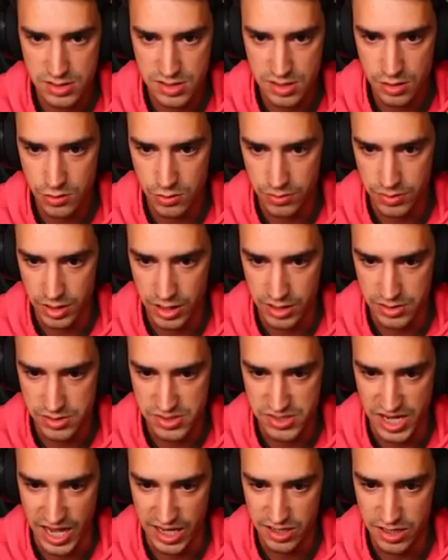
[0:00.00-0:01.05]
It's a little uh,
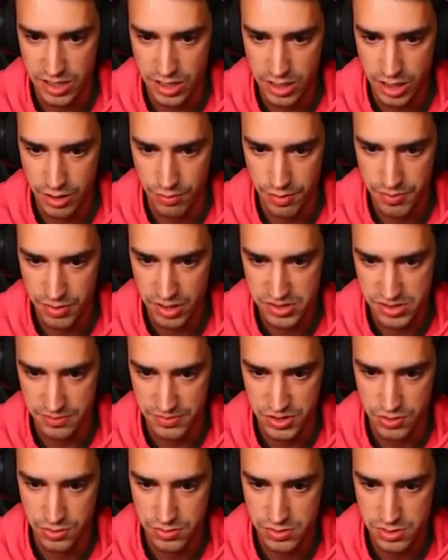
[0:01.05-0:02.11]
sad in here. Can we put on
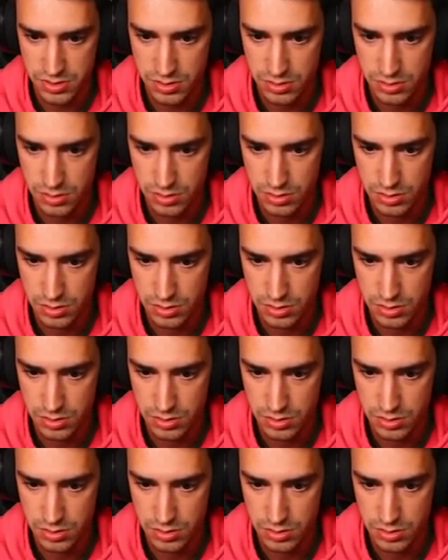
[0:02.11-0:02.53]
some tunes?